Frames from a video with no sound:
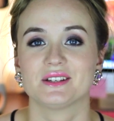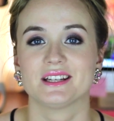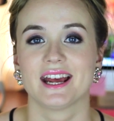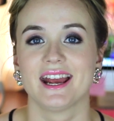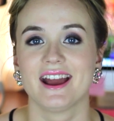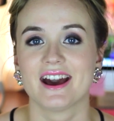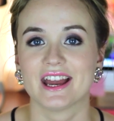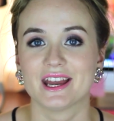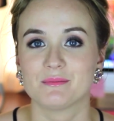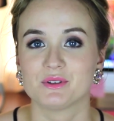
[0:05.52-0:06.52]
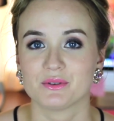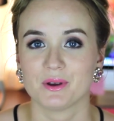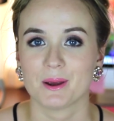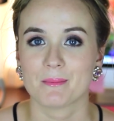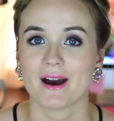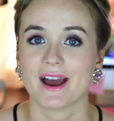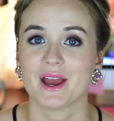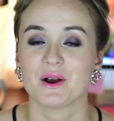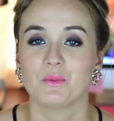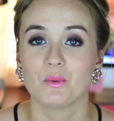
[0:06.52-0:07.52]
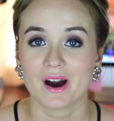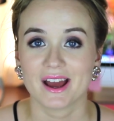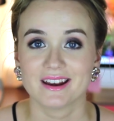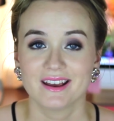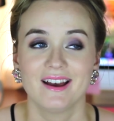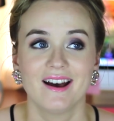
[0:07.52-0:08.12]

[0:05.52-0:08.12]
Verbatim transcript: So today I am doing my what